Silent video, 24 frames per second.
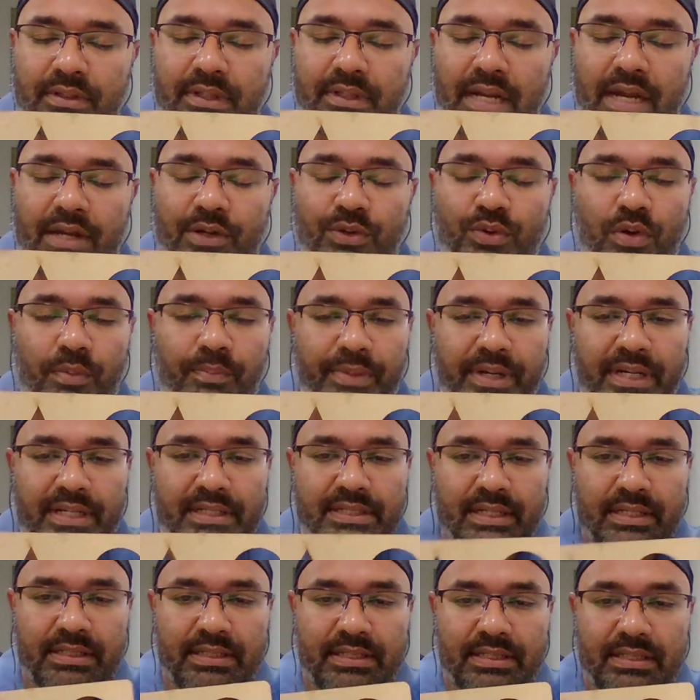
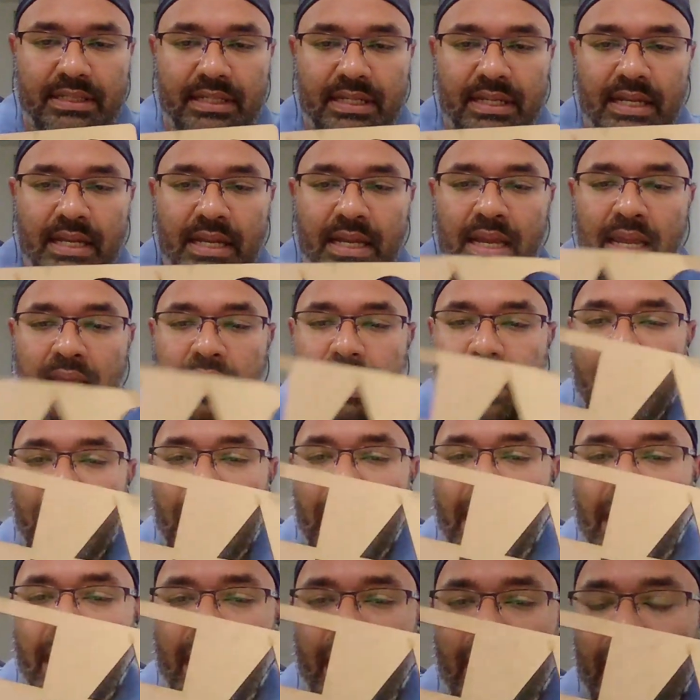combinations,
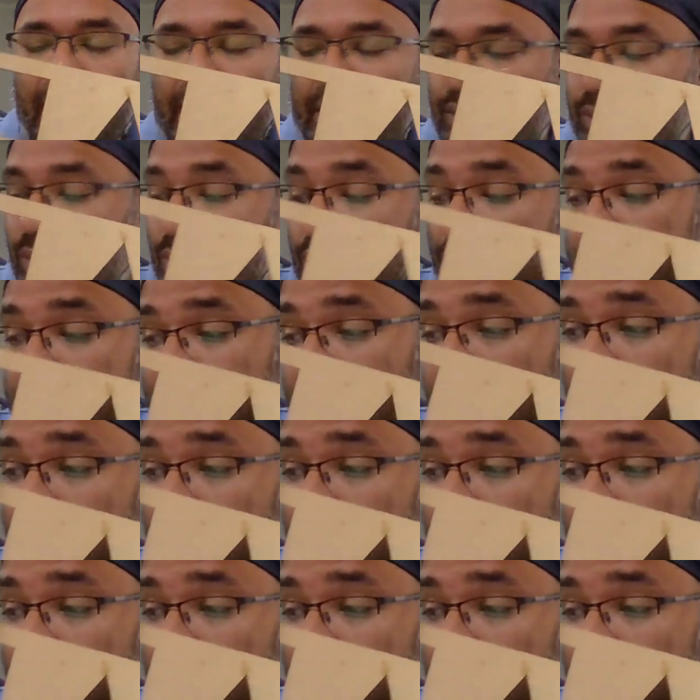and those 10